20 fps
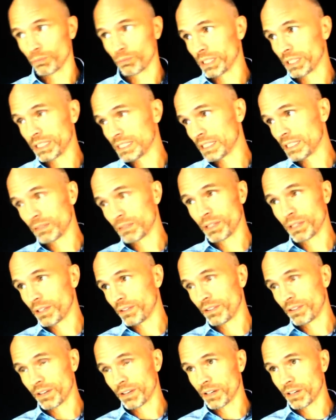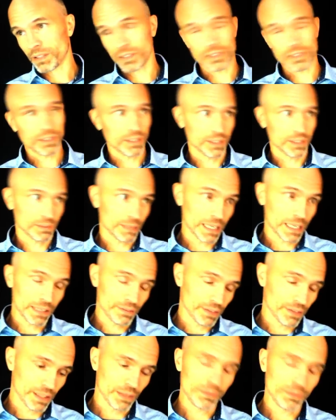what he did with his daughter or his
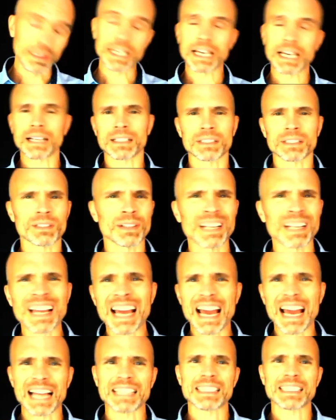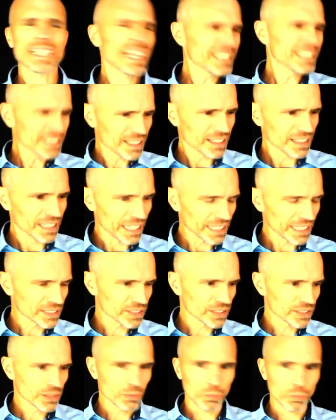wife on the weekend and so on. And you say, that's not a
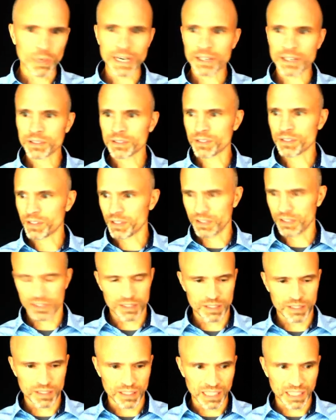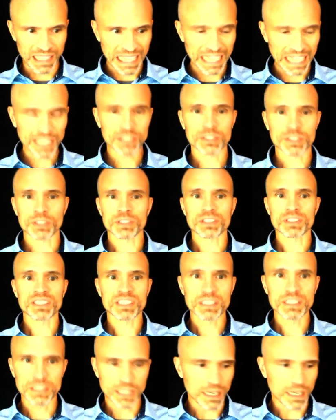lecture. Where's the lecture
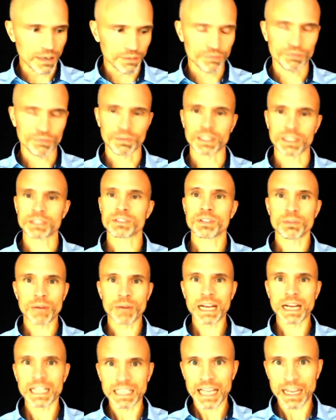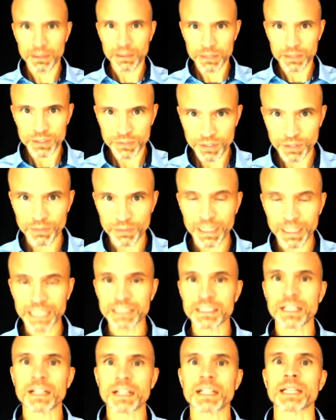stuff? Where's the right language for the
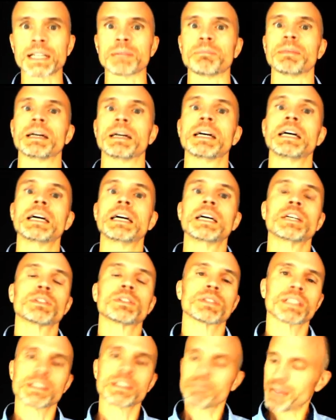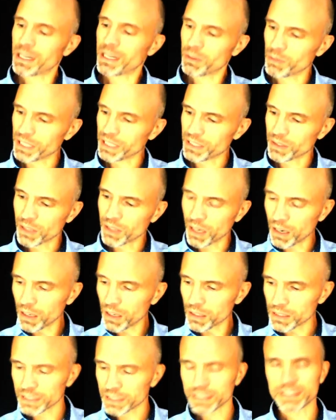right time? So it doesn't matter what you
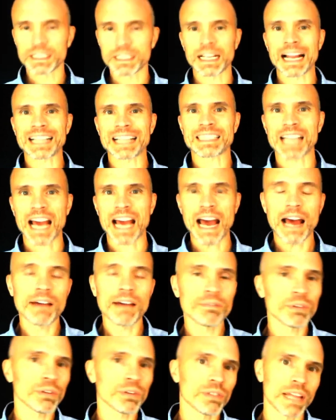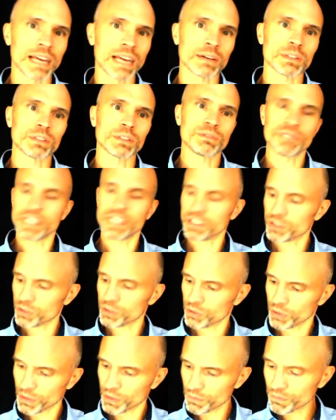call it, it has to have those language
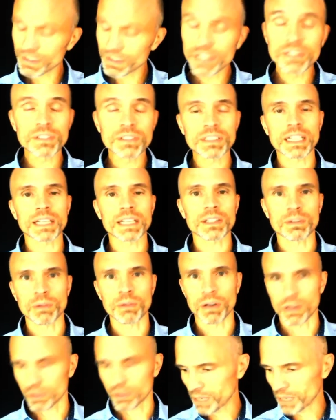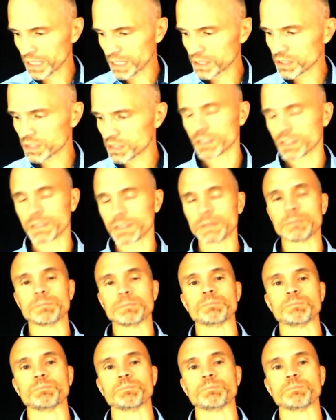features or it feels like the wrong register.